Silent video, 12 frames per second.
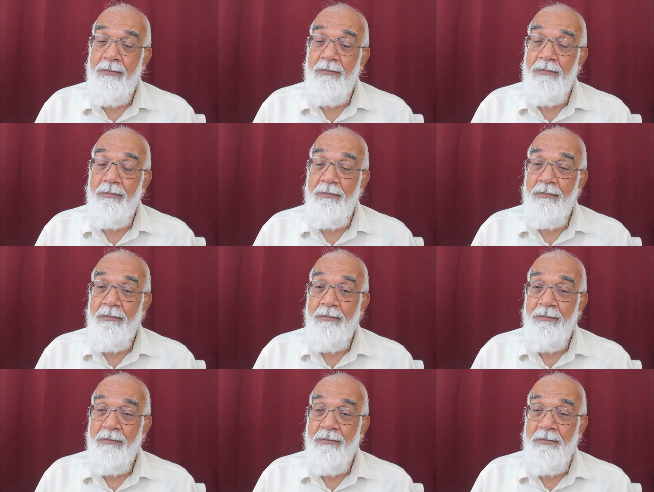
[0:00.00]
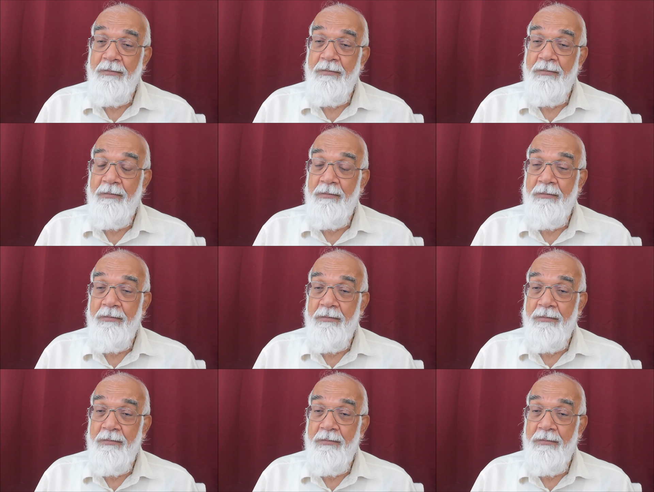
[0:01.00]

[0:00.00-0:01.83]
[no speech]